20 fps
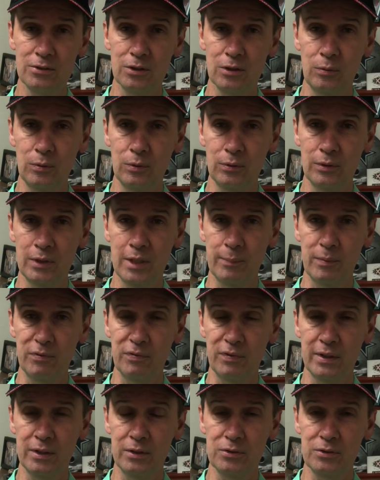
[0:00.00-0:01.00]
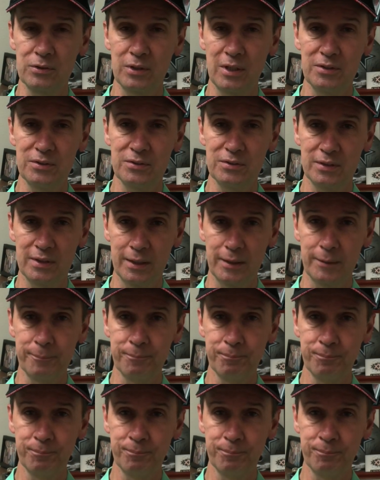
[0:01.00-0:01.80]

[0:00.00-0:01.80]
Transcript: so we'll keep our fingers crossed there.